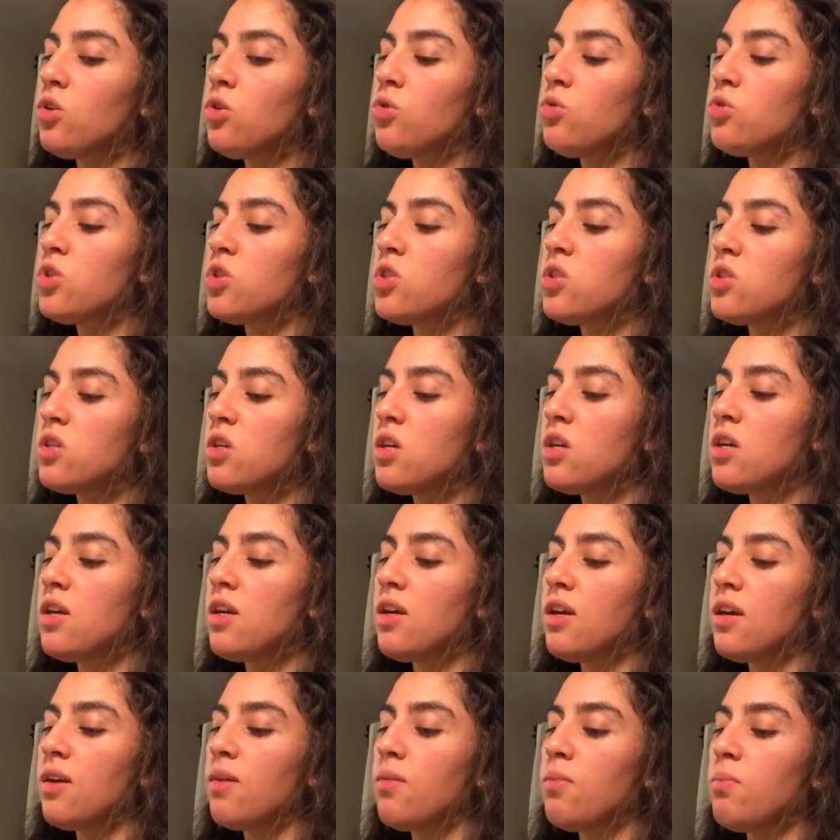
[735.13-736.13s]
you
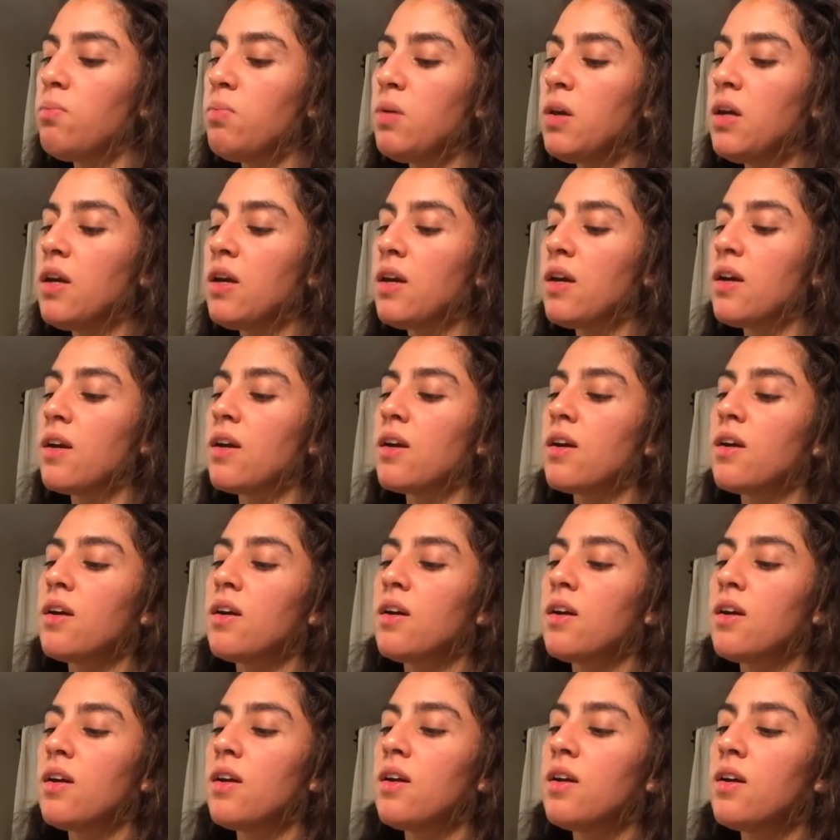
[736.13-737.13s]
see being
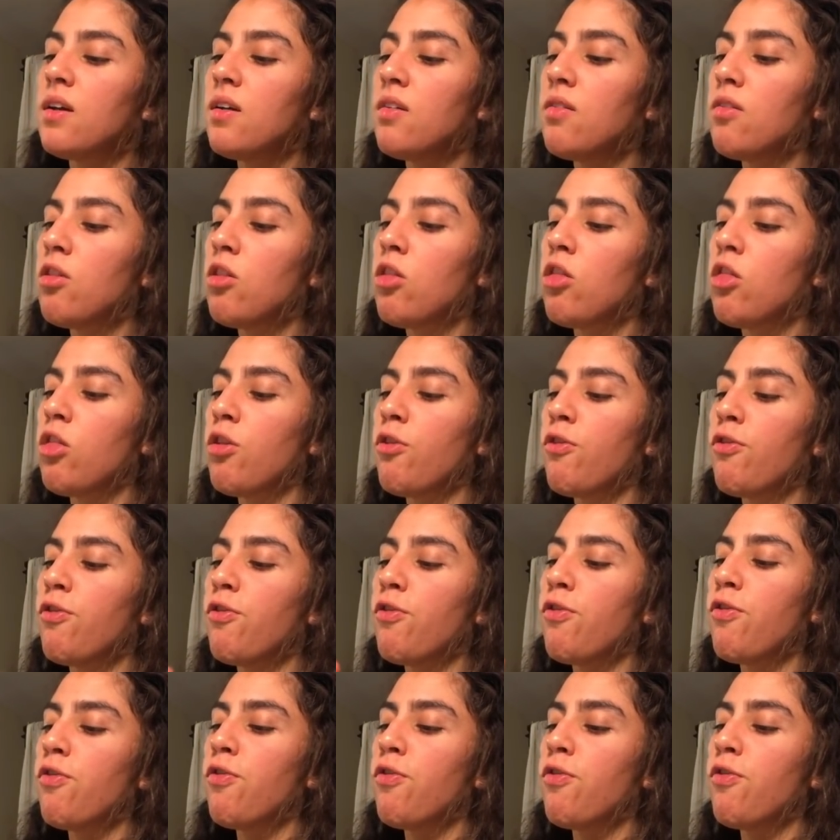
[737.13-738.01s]
the